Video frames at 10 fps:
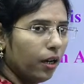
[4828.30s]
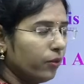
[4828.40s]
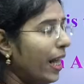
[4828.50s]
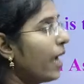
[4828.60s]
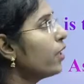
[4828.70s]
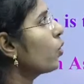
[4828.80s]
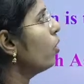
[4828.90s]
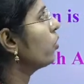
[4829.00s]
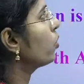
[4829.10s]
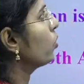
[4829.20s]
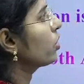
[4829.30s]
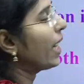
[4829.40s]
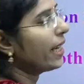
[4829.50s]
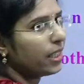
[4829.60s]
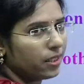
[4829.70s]
dyes also,
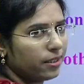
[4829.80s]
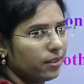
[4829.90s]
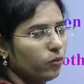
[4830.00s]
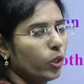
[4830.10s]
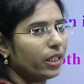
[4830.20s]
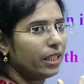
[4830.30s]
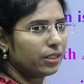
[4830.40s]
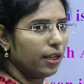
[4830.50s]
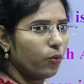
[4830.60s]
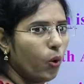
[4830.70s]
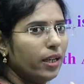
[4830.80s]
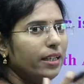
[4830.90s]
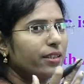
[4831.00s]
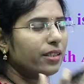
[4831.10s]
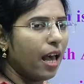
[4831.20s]
stainings, what crystal violet,
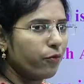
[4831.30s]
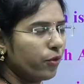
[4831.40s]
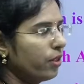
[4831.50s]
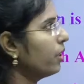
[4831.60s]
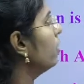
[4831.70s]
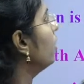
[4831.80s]
saffronin.